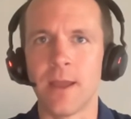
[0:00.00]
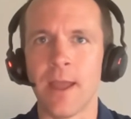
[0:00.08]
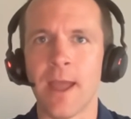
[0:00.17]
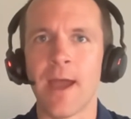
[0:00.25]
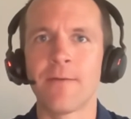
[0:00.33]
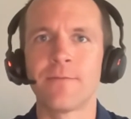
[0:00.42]
that
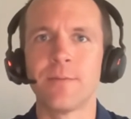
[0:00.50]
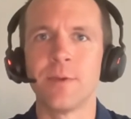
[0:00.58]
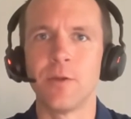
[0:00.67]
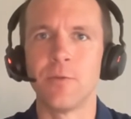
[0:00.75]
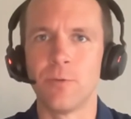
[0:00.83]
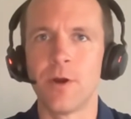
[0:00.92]
have to
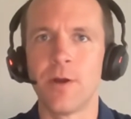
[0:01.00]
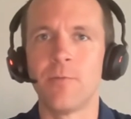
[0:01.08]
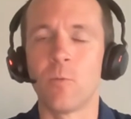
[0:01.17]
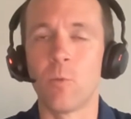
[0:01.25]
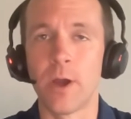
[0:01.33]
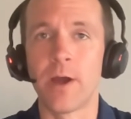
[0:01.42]
be
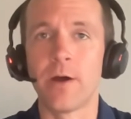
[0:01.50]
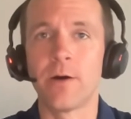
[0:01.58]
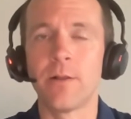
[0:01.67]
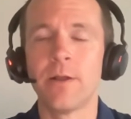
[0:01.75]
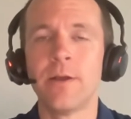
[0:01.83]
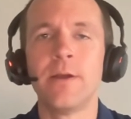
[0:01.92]
run
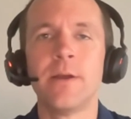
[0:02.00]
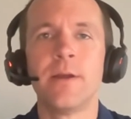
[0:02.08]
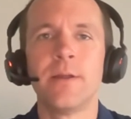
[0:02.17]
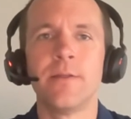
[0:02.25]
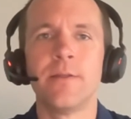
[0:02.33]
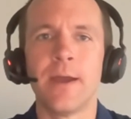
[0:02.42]
well
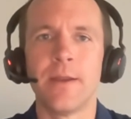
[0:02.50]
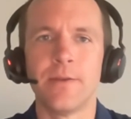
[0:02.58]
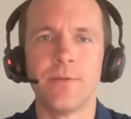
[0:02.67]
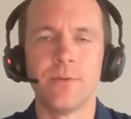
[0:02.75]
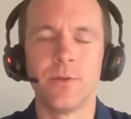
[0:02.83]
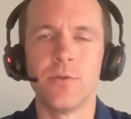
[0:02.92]
that
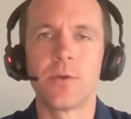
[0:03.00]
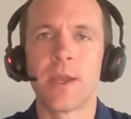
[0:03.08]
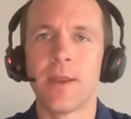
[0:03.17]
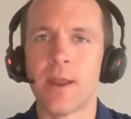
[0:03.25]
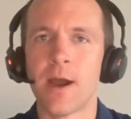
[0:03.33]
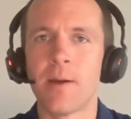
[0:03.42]
you
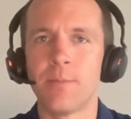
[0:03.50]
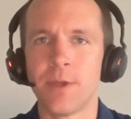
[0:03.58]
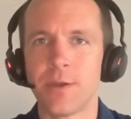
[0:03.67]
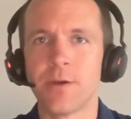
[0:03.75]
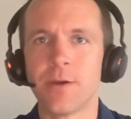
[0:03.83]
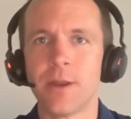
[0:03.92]
cannot
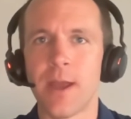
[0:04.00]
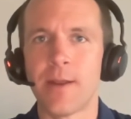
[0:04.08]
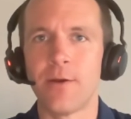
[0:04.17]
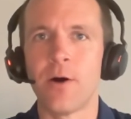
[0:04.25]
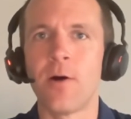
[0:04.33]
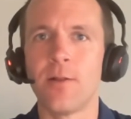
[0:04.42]
be good
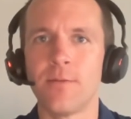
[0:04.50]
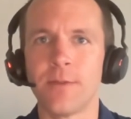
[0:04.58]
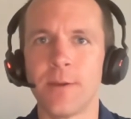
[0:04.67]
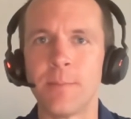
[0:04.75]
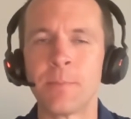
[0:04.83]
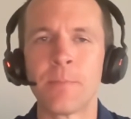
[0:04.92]
at all of
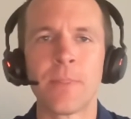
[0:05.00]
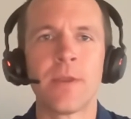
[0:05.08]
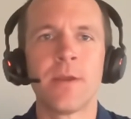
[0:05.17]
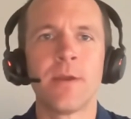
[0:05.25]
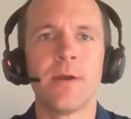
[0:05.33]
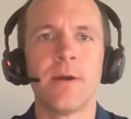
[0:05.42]
them.
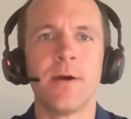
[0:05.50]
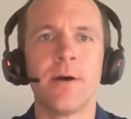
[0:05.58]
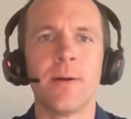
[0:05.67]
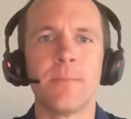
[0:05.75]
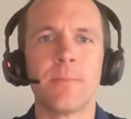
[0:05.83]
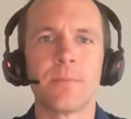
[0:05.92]

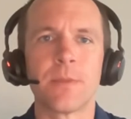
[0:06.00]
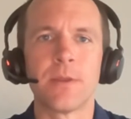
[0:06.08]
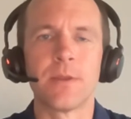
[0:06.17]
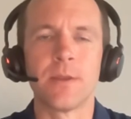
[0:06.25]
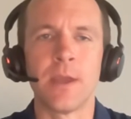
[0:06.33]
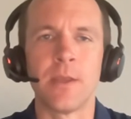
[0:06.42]
Um,
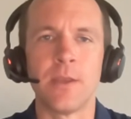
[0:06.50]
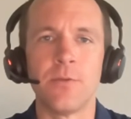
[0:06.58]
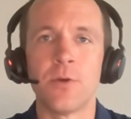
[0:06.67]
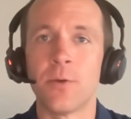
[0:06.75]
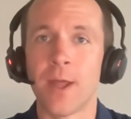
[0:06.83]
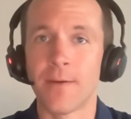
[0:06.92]
and
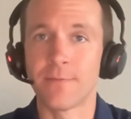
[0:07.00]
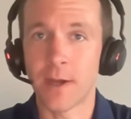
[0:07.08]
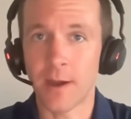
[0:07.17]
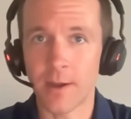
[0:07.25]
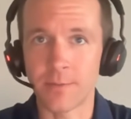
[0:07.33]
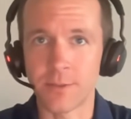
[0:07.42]
you don't have
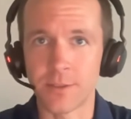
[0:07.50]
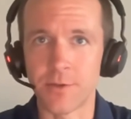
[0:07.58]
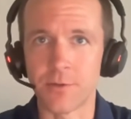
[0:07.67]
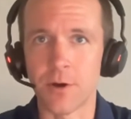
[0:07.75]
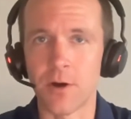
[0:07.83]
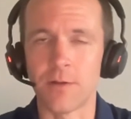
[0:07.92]
time to
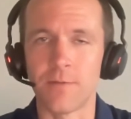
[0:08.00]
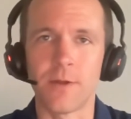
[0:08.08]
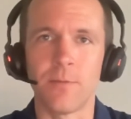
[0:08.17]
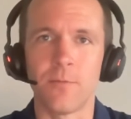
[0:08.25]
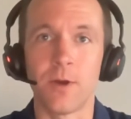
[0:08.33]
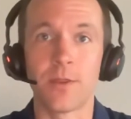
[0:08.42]
do all of
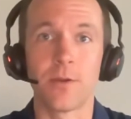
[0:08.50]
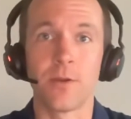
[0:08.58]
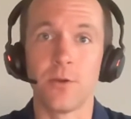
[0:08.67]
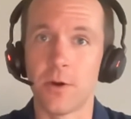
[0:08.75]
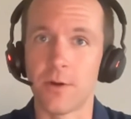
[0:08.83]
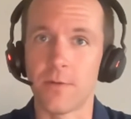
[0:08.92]
them. Whether
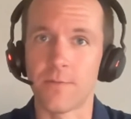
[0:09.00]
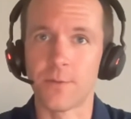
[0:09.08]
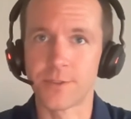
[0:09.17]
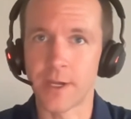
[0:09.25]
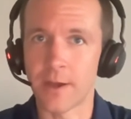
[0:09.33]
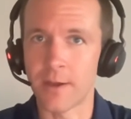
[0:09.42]
you are
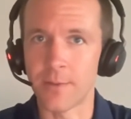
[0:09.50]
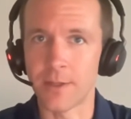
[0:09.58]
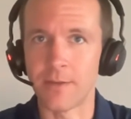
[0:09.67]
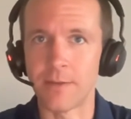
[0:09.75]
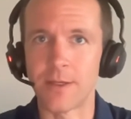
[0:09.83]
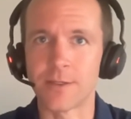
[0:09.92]
full time
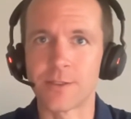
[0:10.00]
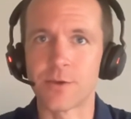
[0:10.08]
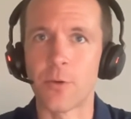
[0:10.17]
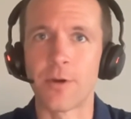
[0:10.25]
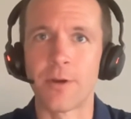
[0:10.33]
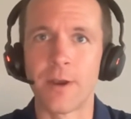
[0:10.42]
in this
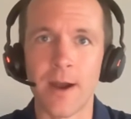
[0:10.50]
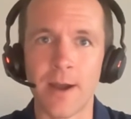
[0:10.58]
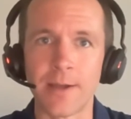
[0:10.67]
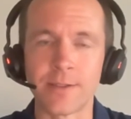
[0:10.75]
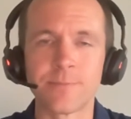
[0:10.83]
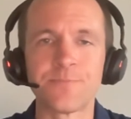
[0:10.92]
or
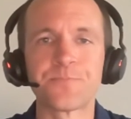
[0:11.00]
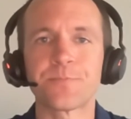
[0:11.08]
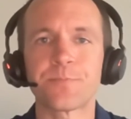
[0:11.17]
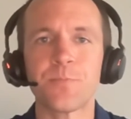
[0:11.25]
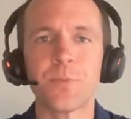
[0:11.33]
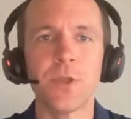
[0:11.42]
not,
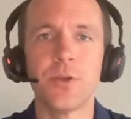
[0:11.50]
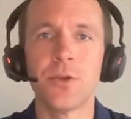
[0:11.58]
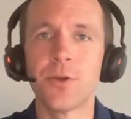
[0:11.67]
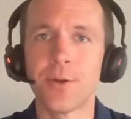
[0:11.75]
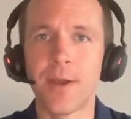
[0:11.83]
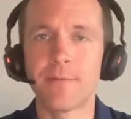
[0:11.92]

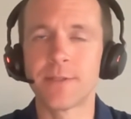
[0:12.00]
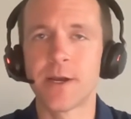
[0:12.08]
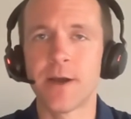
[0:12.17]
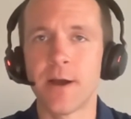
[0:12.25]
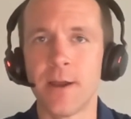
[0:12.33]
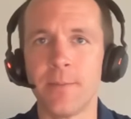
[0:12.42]
you don't have the
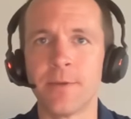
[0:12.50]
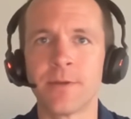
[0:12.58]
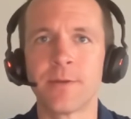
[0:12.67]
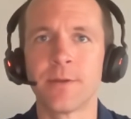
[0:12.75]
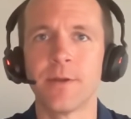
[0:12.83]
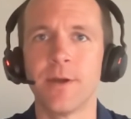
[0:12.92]
time
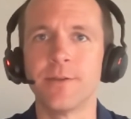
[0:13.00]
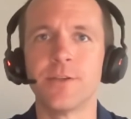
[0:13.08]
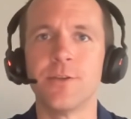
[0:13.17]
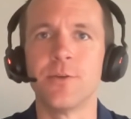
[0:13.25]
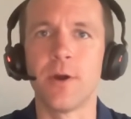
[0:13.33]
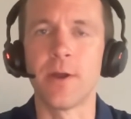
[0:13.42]
uh,
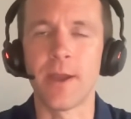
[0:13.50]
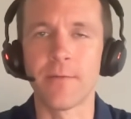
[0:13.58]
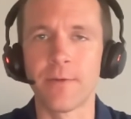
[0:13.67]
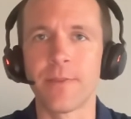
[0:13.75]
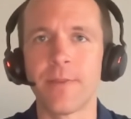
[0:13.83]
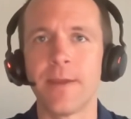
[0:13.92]
to do
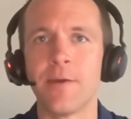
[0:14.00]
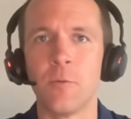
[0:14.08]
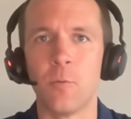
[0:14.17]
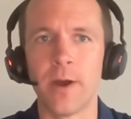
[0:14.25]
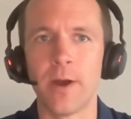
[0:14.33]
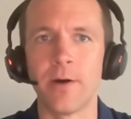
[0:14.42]
everything
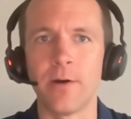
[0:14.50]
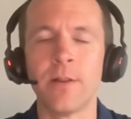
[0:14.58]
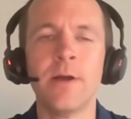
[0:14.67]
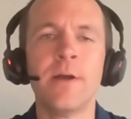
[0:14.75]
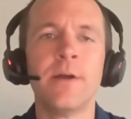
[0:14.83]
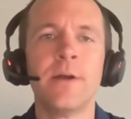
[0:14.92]
well.